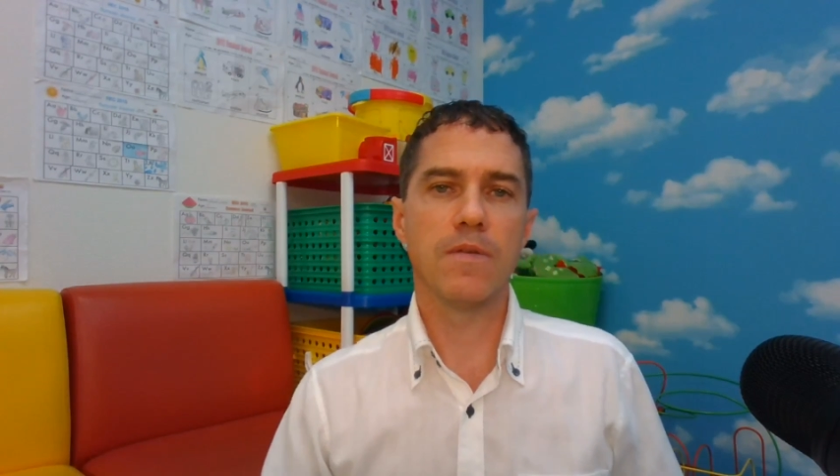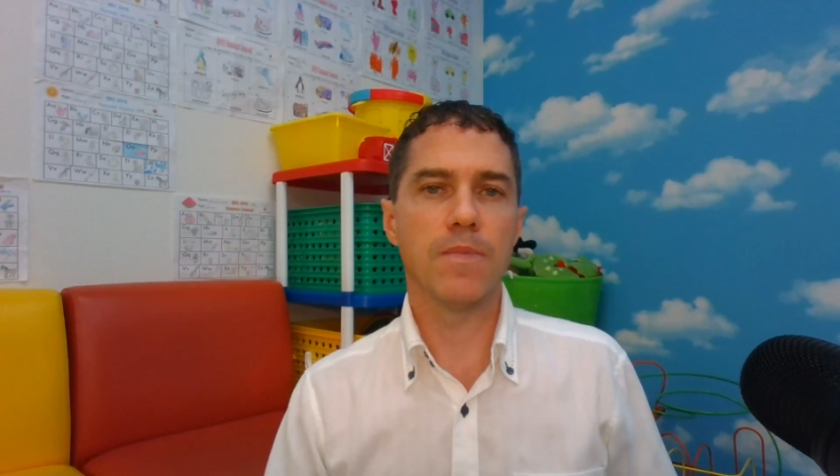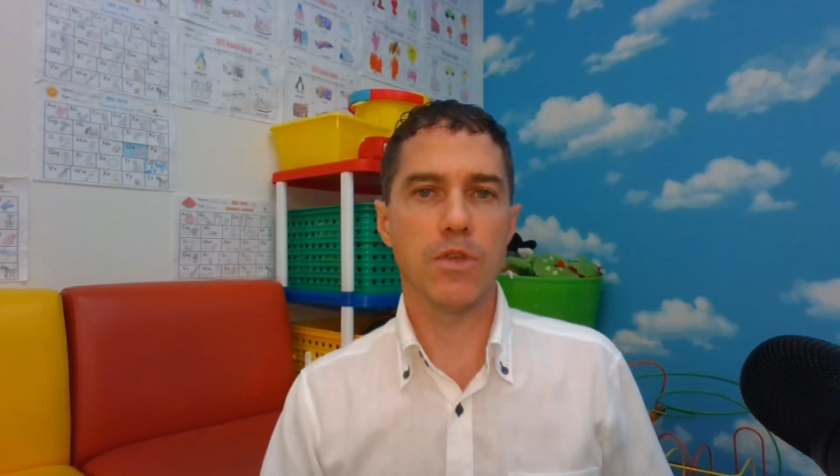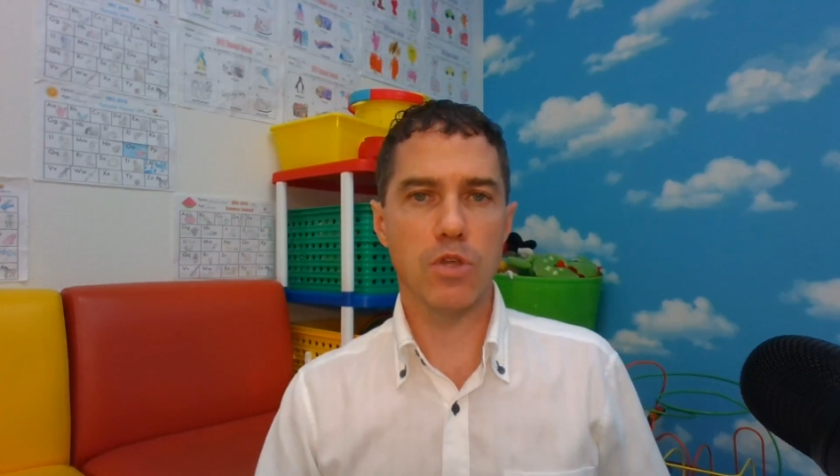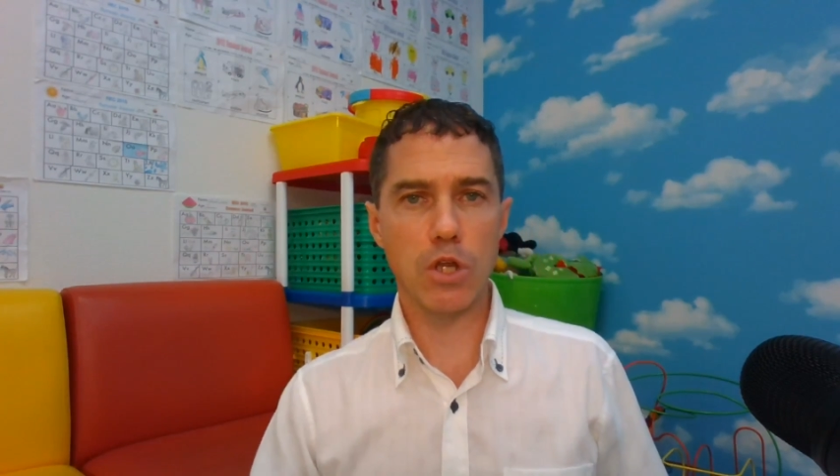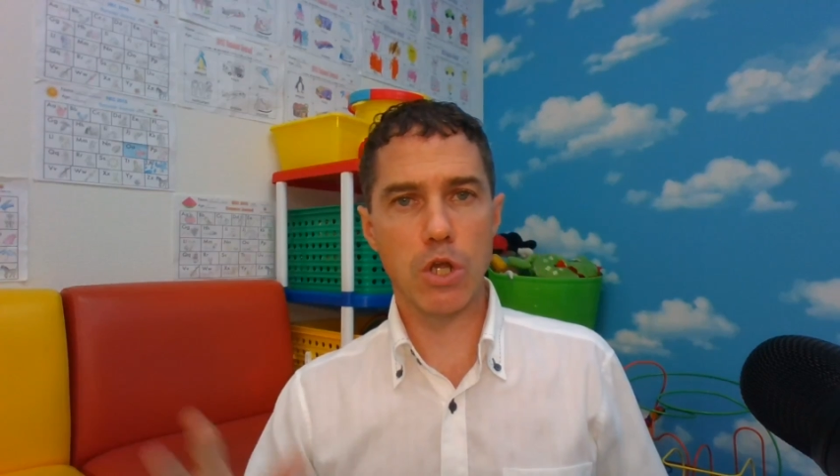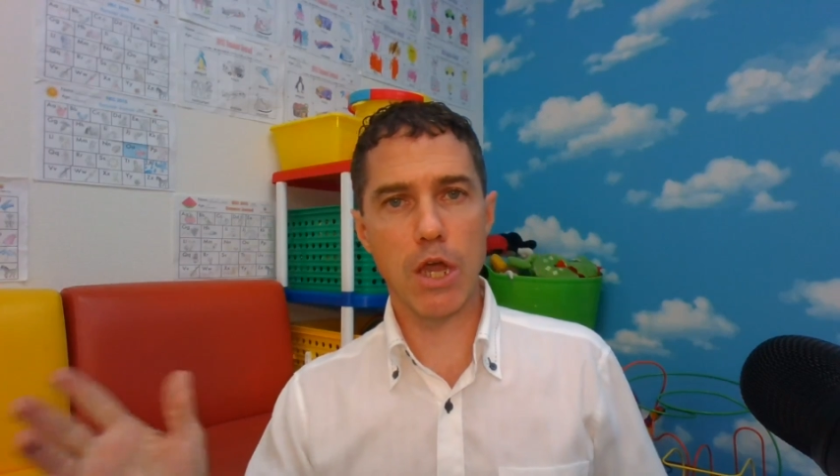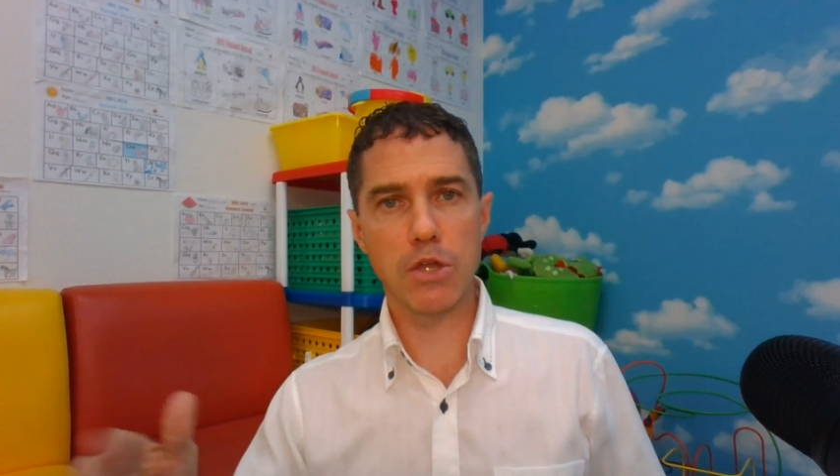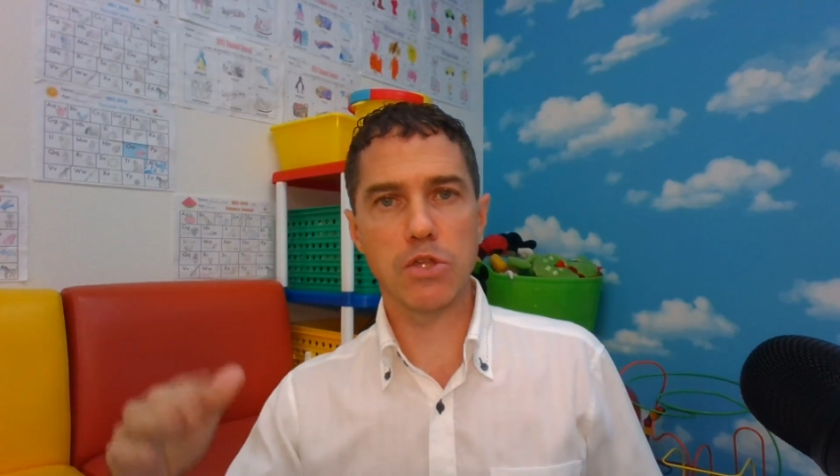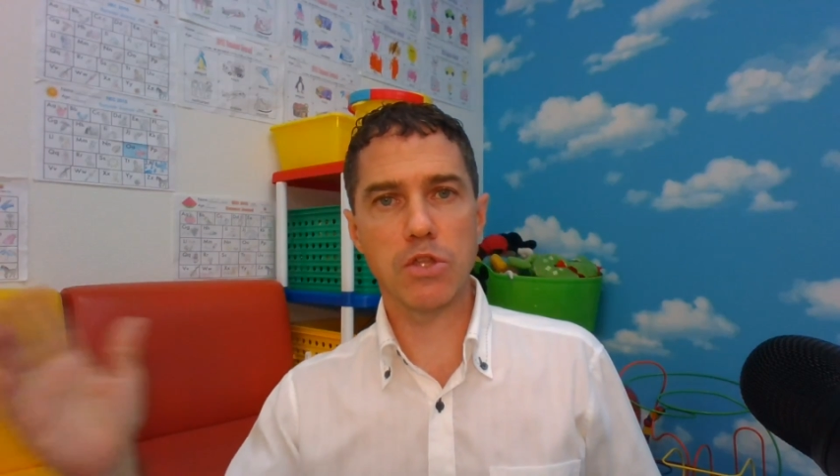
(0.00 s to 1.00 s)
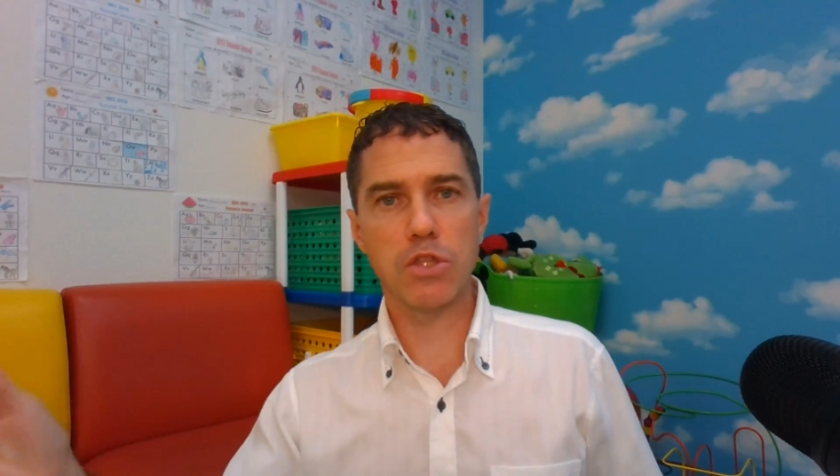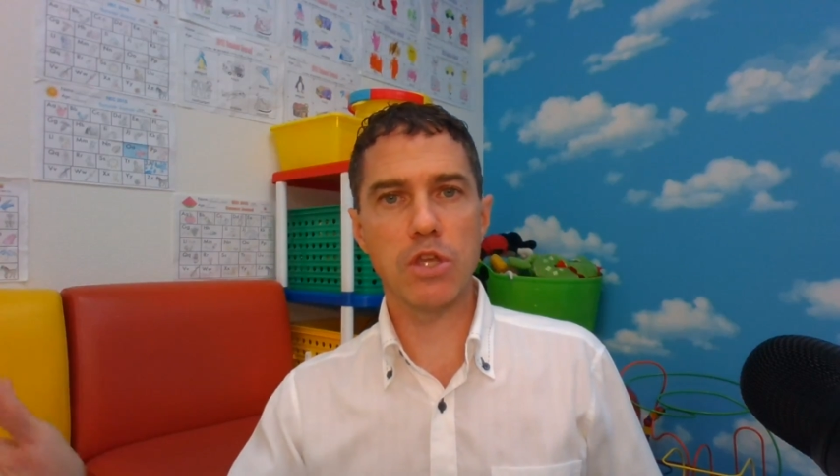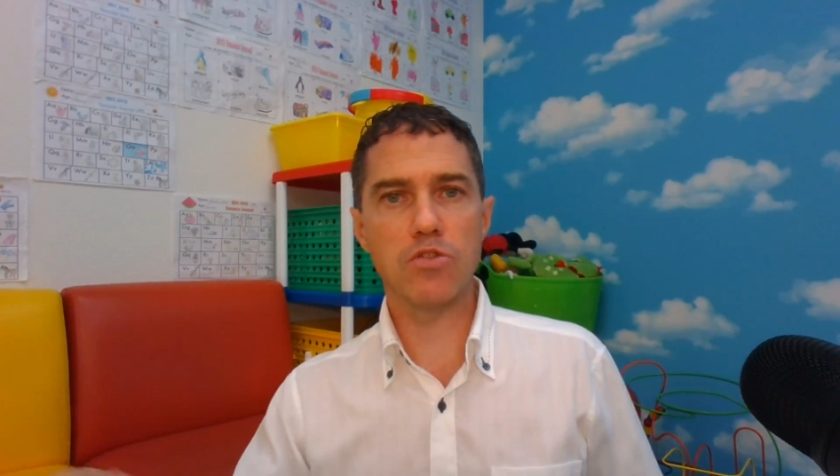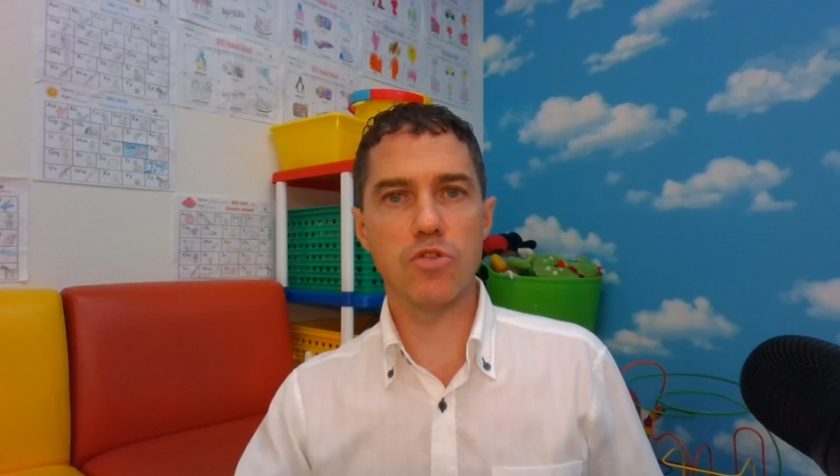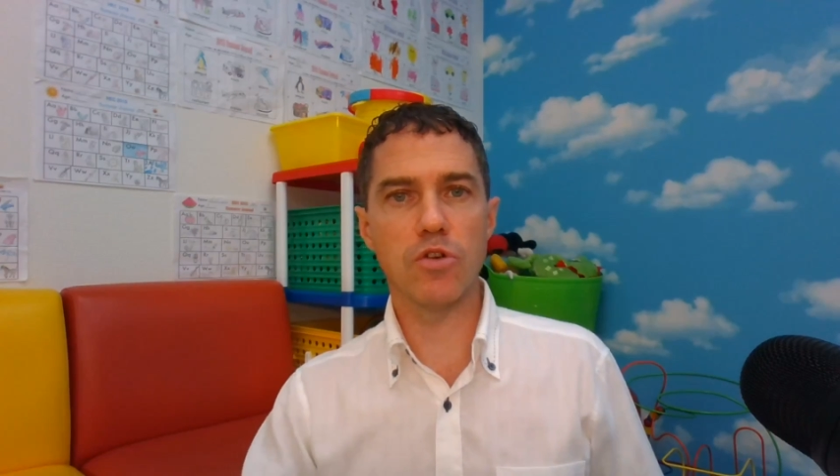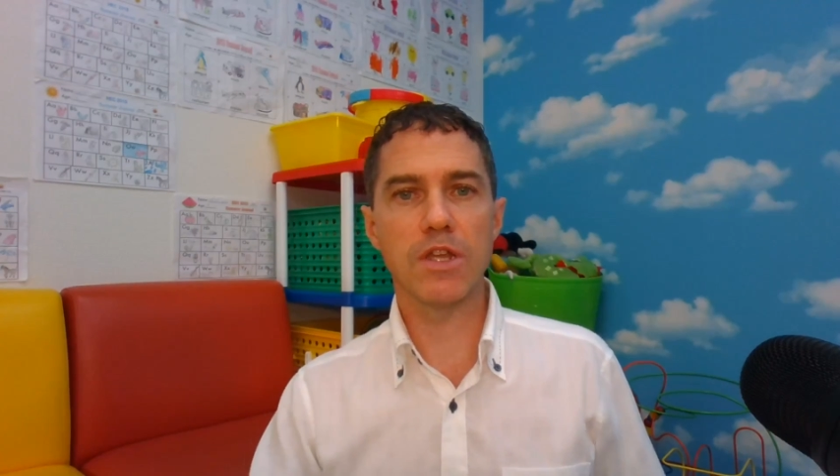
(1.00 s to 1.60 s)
I'll say nice teacher.